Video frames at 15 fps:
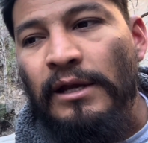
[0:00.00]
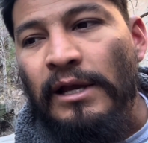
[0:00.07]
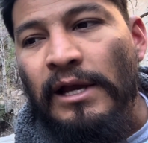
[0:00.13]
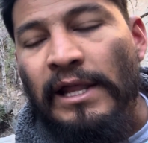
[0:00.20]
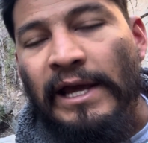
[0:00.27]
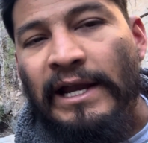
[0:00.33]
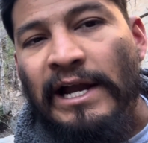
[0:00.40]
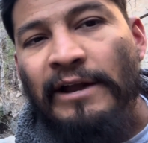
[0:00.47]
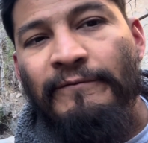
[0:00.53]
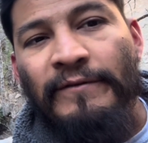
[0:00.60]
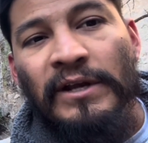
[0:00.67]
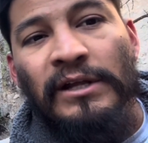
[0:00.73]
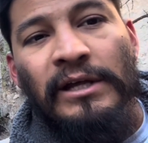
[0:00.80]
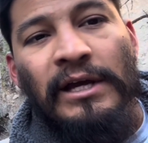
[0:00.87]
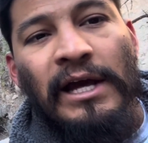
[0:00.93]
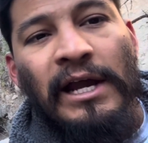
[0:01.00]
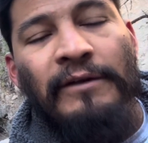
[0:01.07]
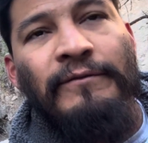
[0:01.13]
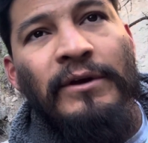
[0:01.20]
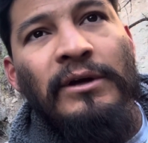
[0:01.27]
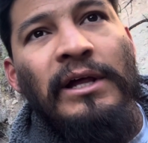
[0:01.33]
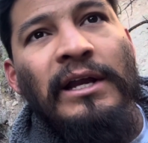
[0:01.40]
Like I feel it. I
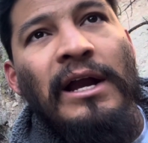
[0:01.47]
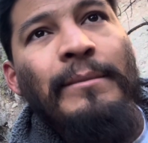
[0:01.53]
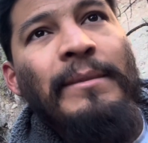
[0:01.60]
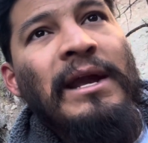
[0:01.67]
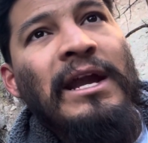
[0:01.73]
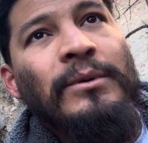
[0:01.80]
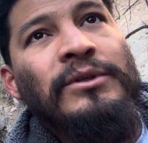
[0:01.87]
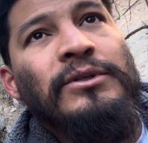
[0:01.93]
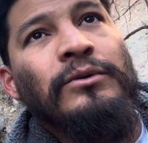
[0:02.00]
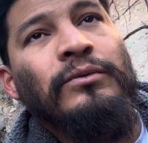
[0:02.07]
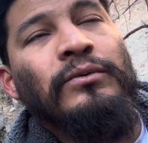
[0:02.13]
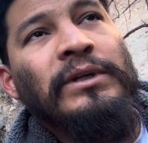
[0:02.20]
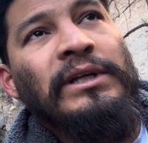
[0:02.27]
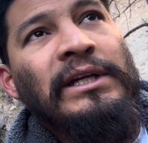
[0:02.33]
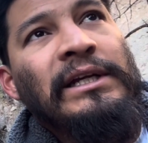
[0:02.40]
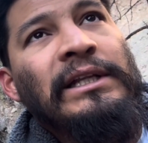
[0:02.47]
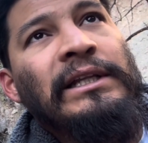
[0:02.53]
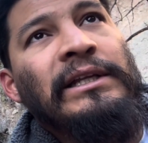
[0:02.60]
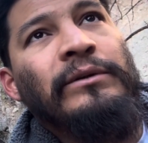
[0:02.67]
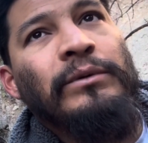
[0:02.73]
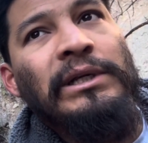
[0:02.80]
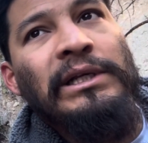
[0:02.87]
feel like I'm able to
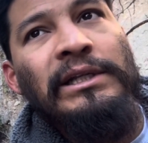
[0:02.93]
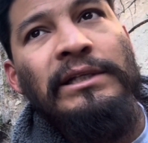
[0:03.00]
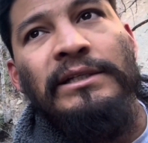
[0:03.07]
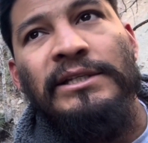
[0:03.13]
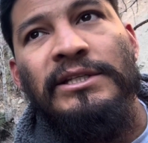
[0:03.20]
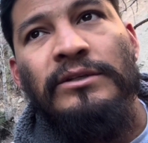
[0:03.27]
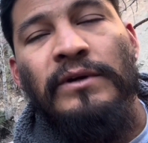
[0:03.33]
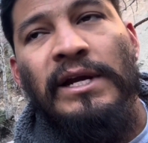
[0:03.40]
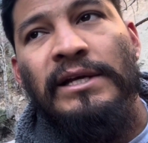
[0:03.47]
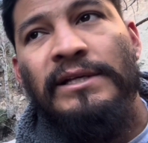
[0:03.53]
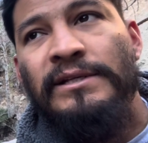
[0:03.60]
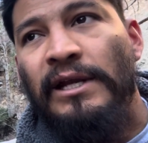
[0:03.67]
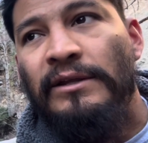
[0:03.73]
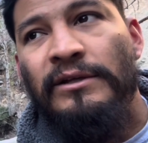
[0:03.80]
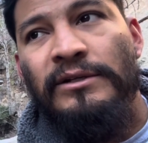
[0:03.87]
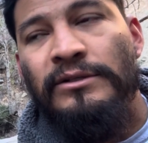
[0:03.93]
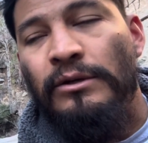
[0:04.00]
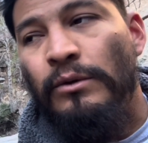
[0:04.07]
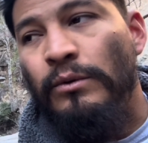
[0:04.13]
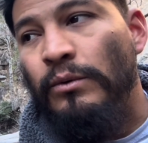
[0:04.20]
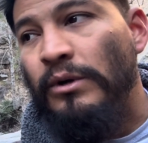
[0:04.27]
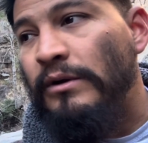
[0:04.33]
really distress. Like there's no
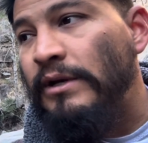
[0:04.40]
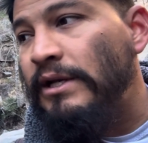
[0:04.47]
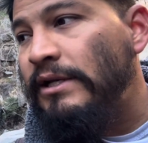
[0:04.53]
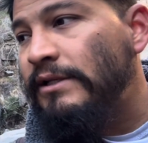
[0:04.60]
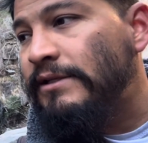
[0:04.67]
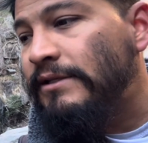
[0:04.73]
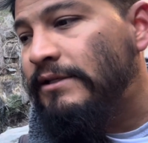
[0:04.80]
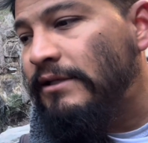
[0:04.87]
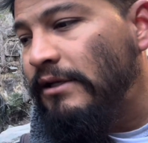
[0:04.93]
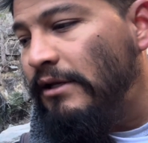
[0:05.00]
worries.